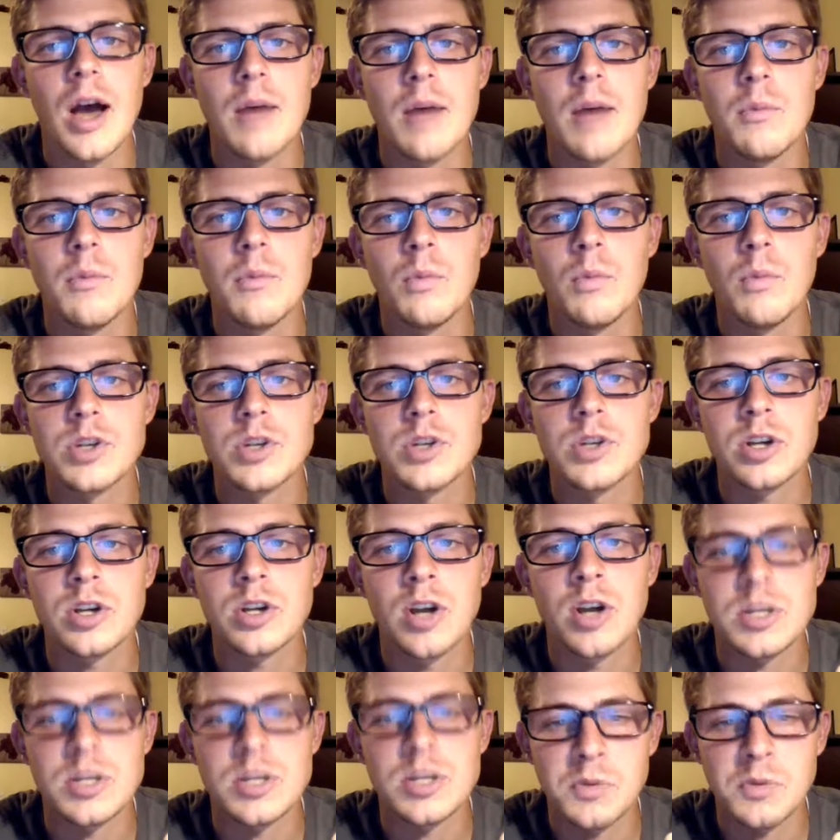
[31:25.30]
What's your
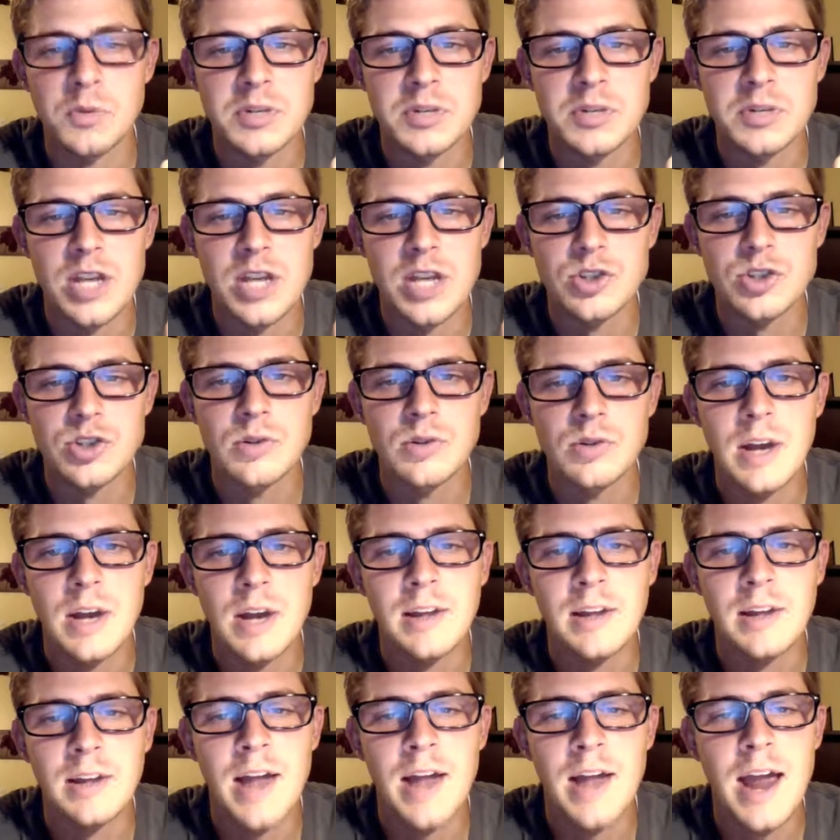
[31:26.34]
customer retention rate
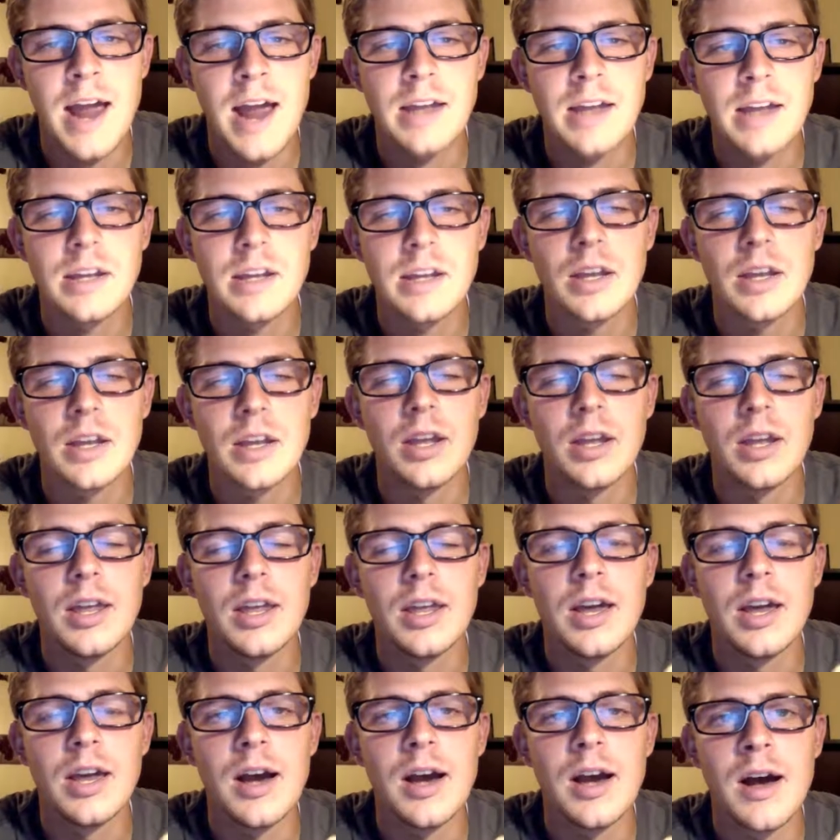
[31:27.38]
like?
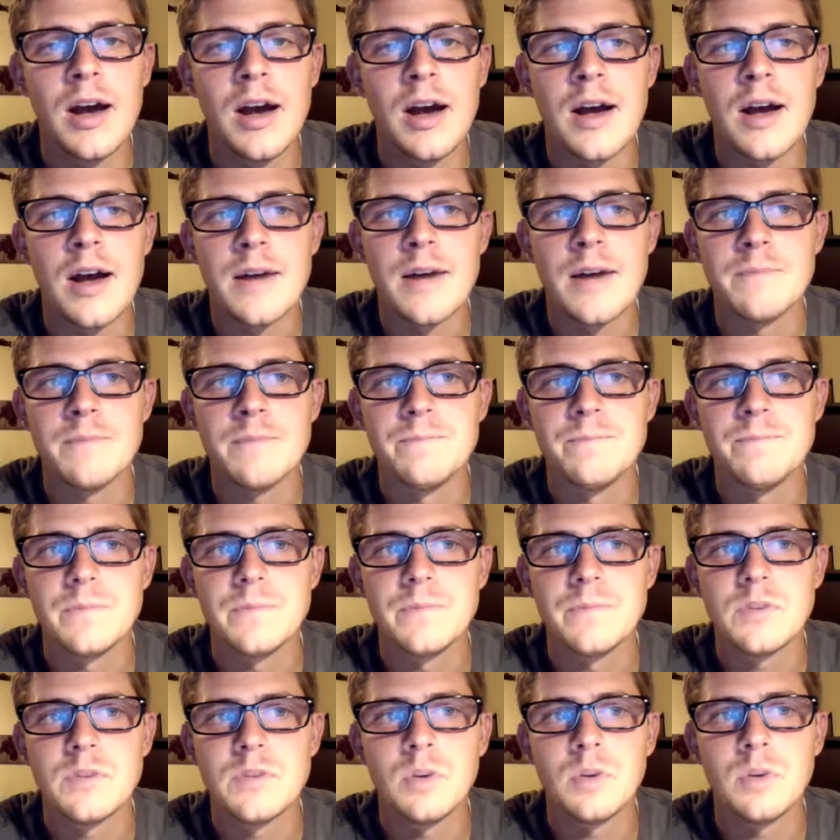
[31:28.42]

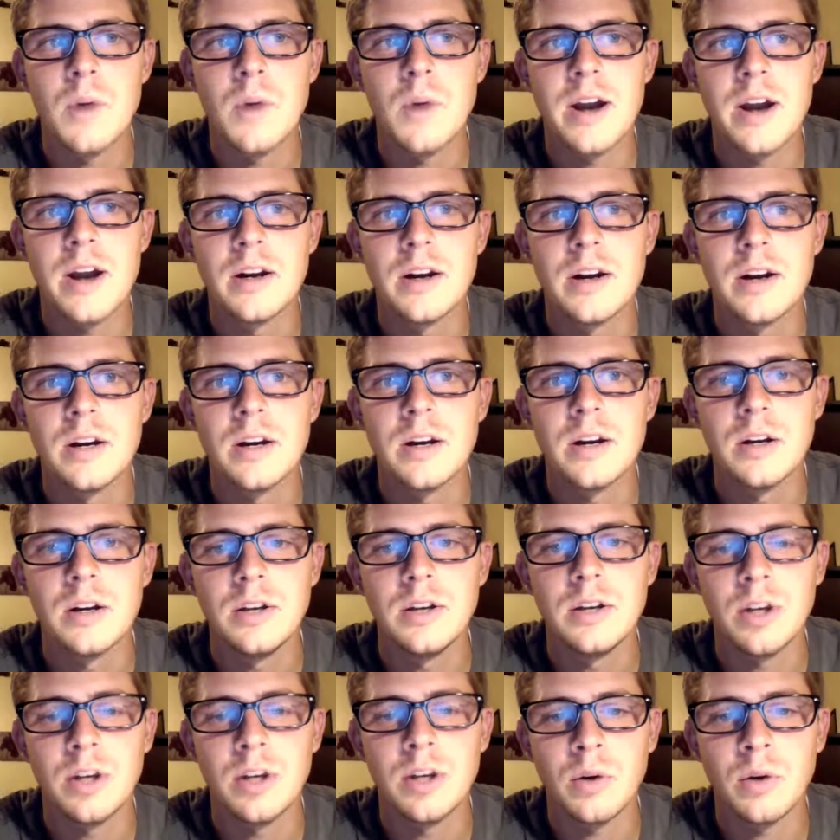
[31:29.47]
To where,
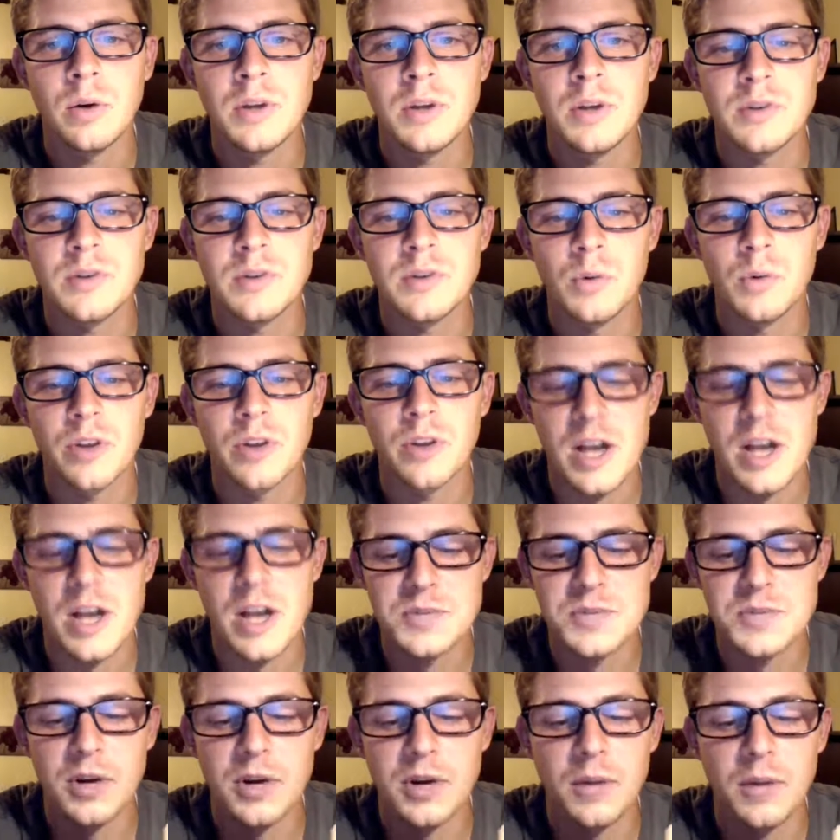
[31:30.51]
you know, is it worth us
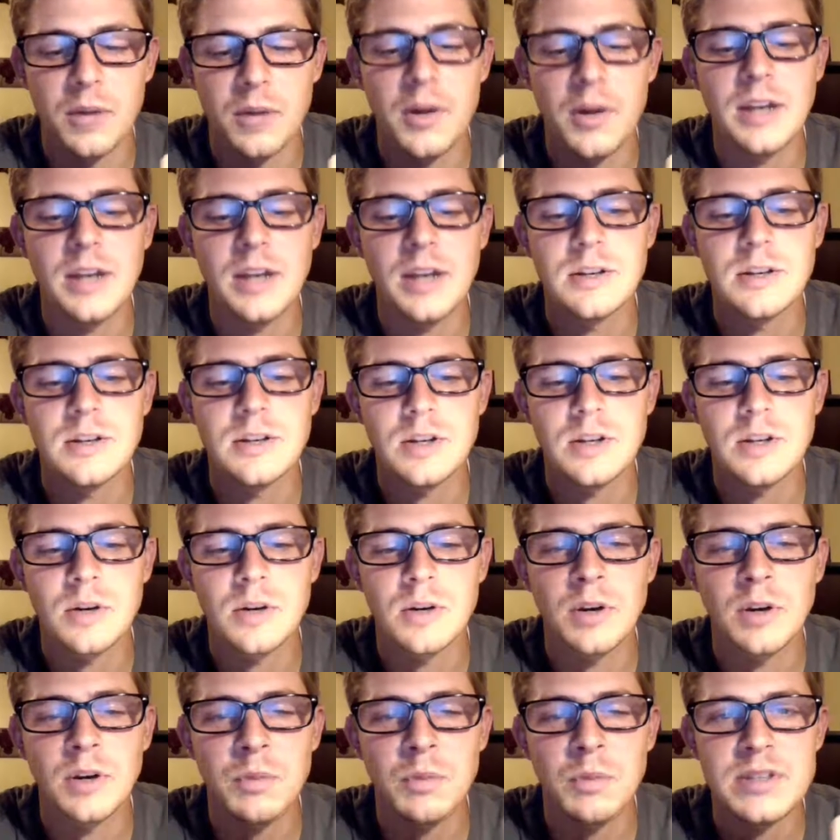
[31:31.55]
putting our money into your
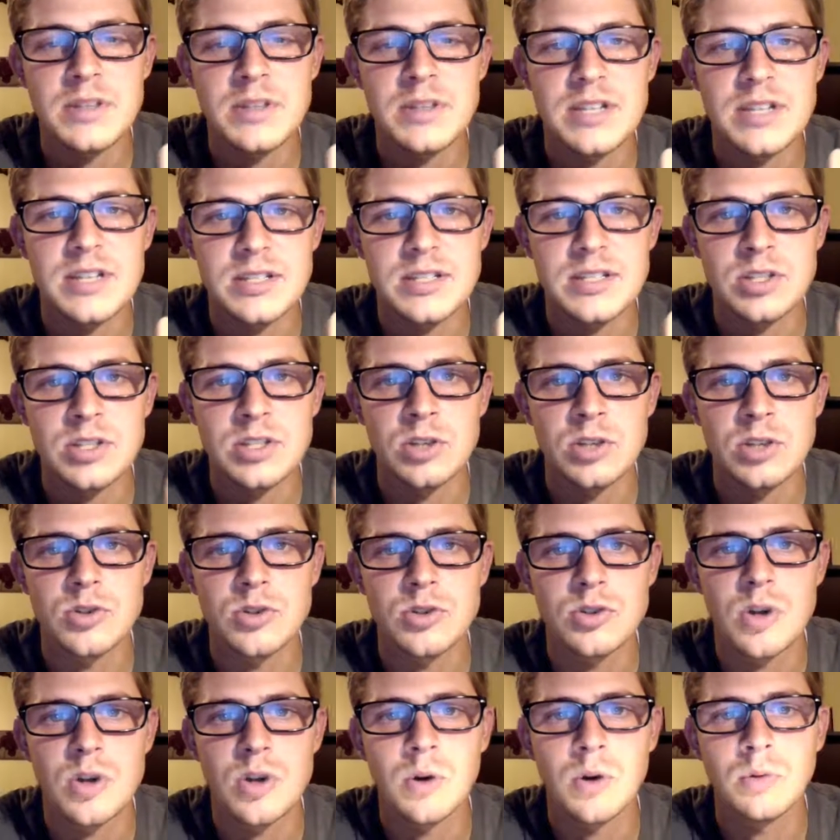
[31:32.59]
business? Does
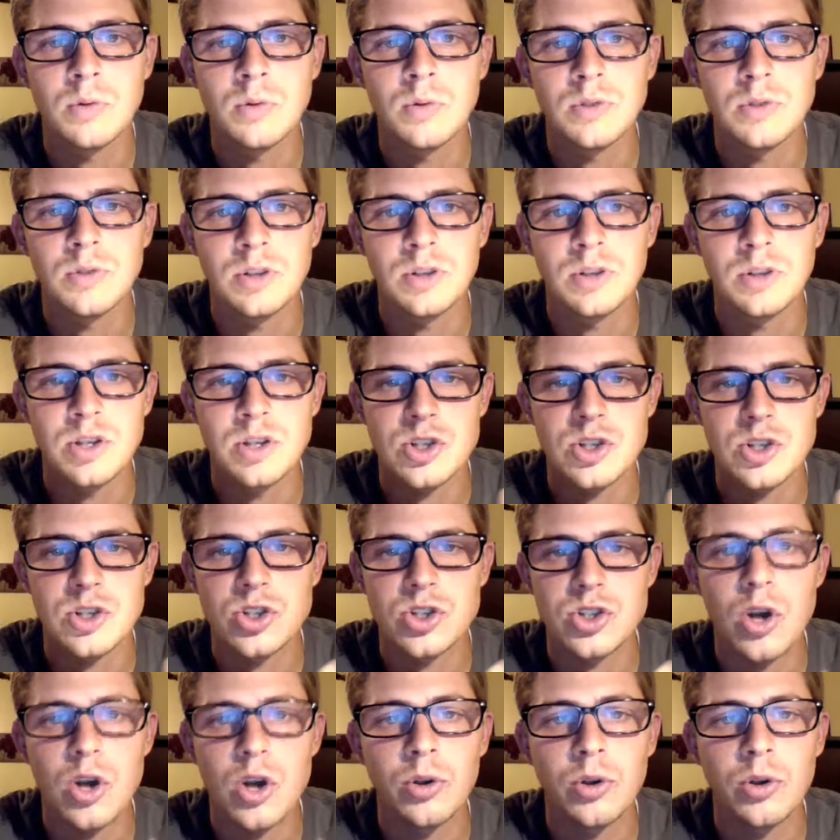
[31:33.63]
it
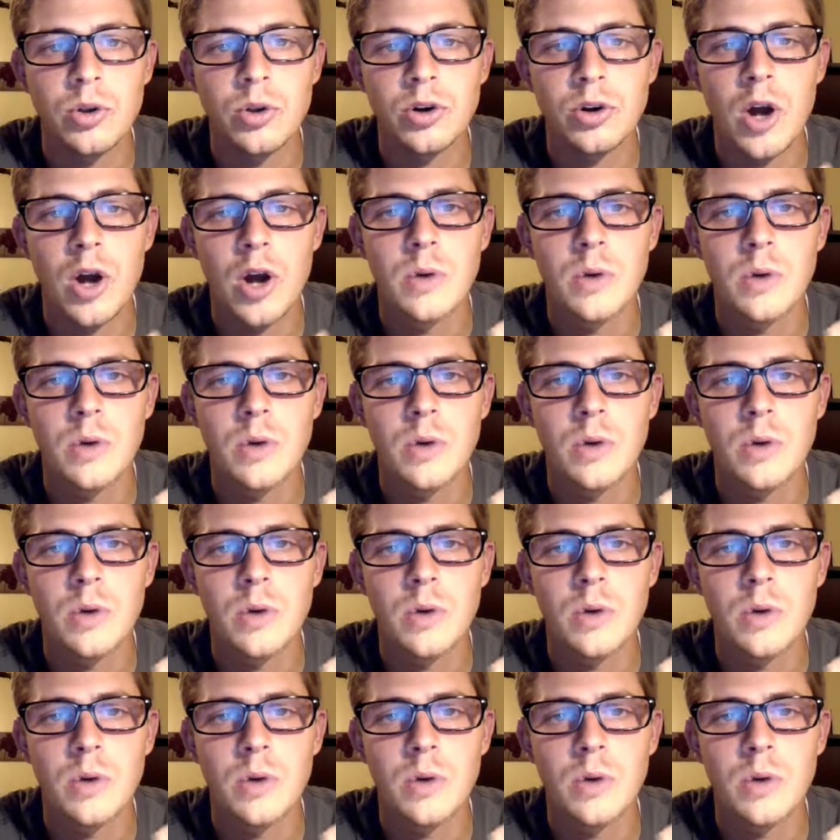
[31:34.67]
show the growth?